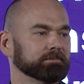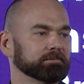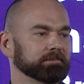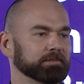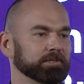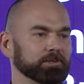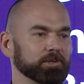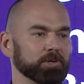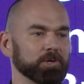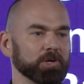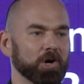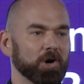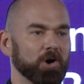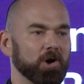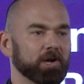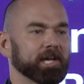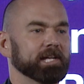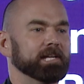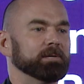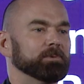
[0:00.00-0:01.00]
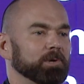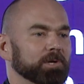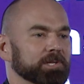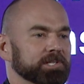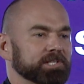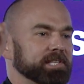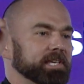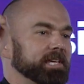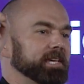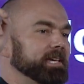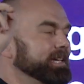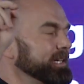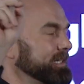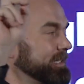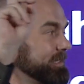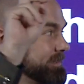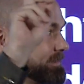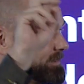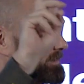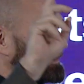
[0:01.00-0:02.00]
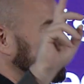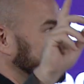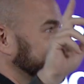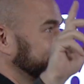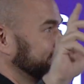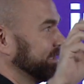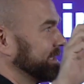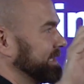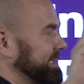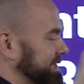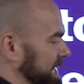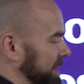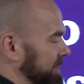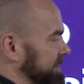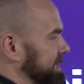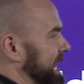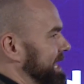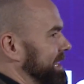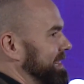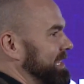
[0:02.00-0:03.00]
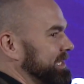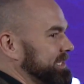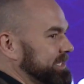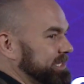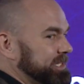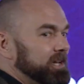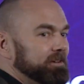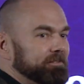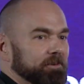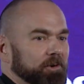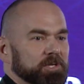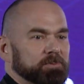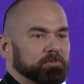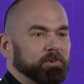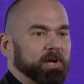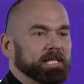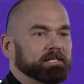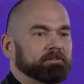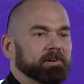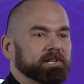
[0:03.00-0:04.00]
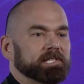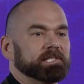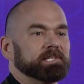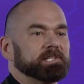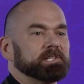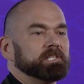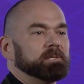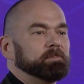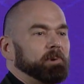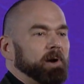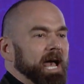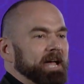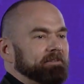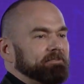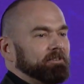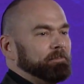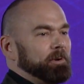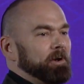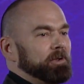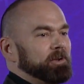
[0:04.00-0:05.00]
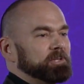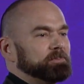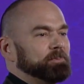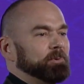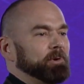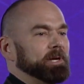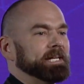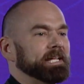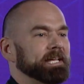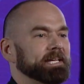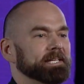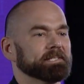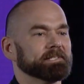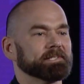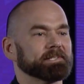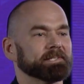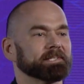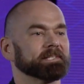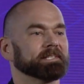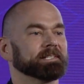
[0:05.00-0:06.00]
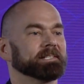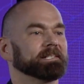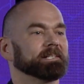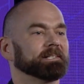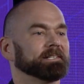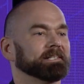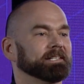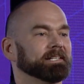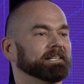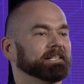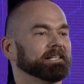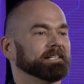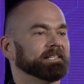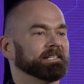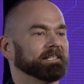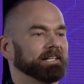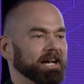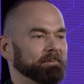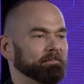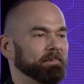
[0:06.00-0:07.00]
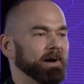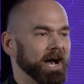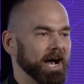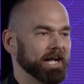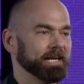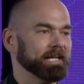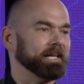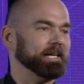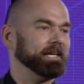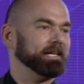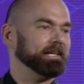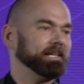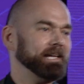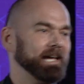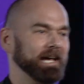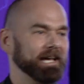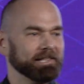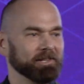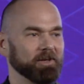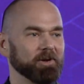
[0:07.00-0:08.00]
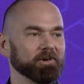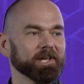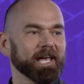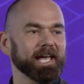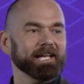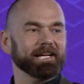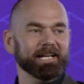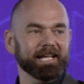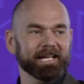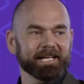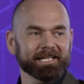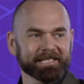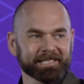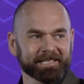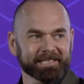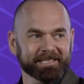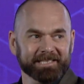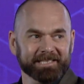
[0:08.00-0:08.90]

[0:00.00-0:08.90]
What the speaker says: New York, and it was the Sherry Netherlands. First branded residence in Dubai for a bonus point is Armani, located in